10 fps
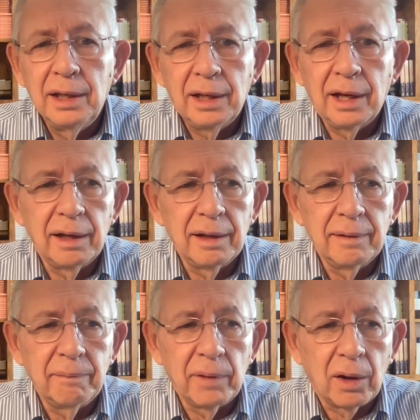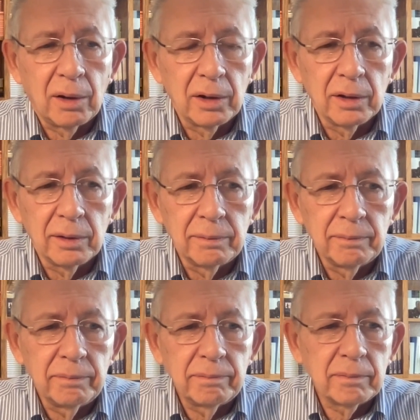our
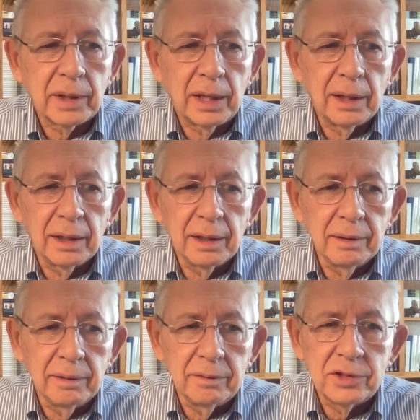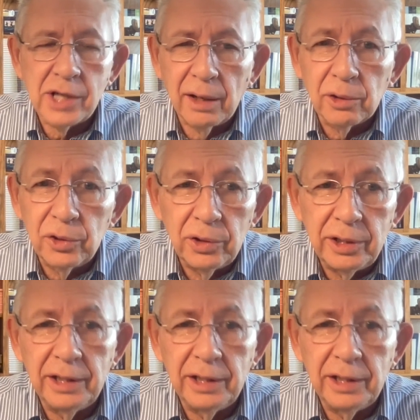childhood